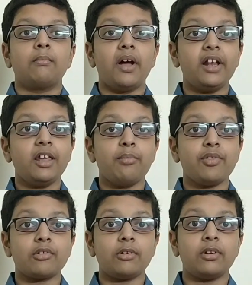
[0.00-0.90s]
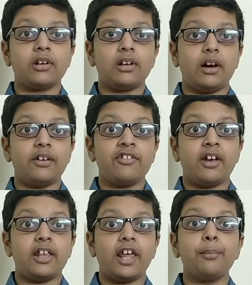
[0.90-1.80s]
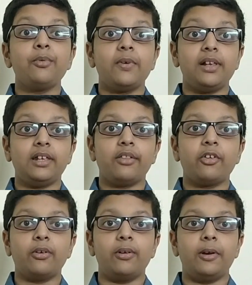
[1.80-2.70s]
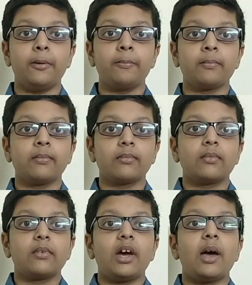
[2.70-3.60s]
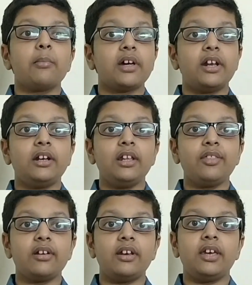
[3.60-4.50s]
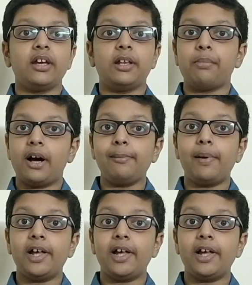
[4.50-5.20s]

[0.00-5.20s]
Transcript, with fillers: My name is Raunak Raj and I'm twelve years old. I'm currently studying in Bal